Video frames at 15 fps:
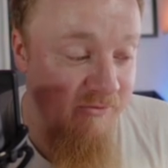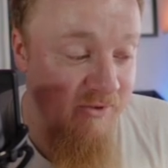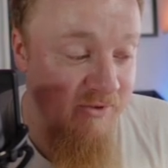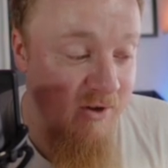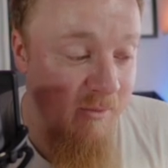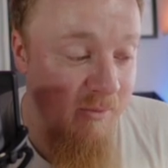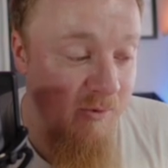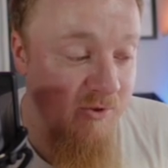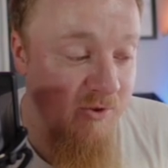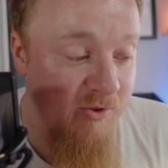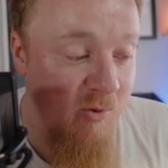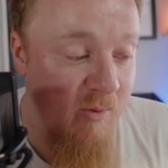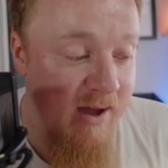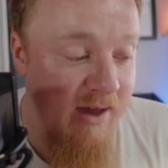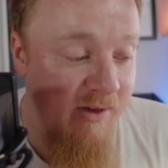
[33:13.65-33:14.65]
for example,
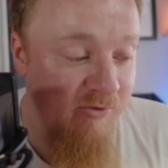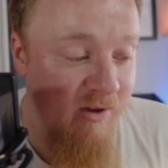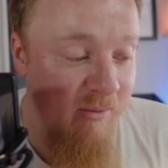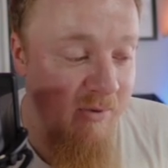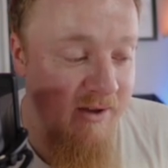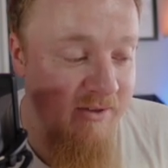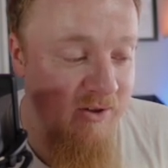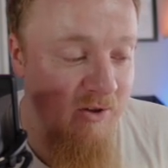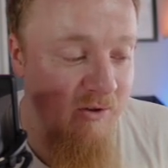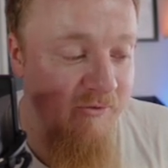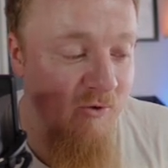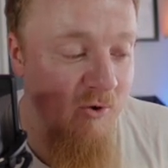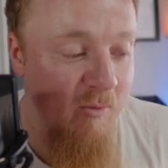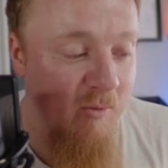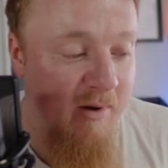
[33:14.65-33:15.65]
square 3x2,
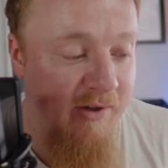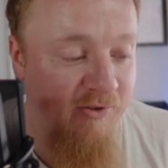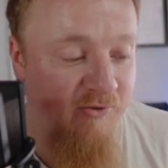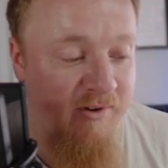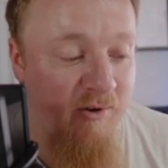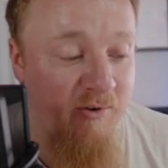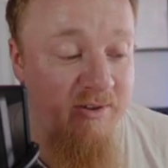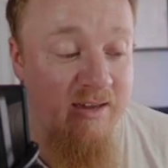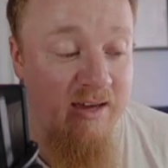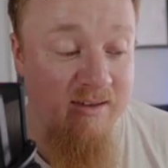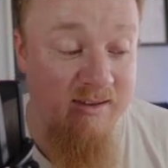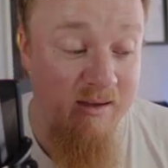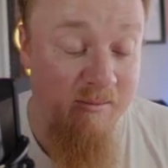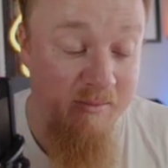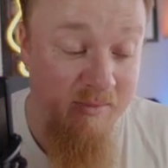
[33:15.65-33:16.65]
4x3, or
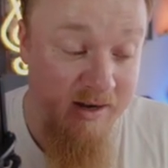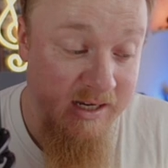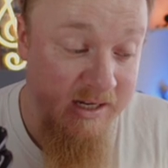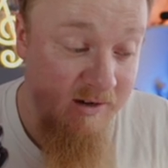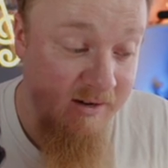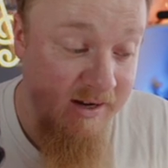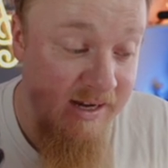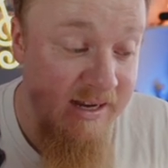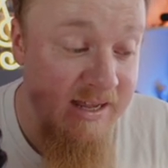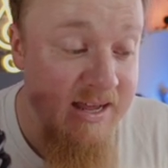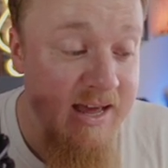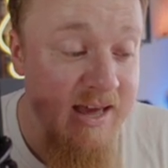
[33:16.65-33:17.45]
16:9.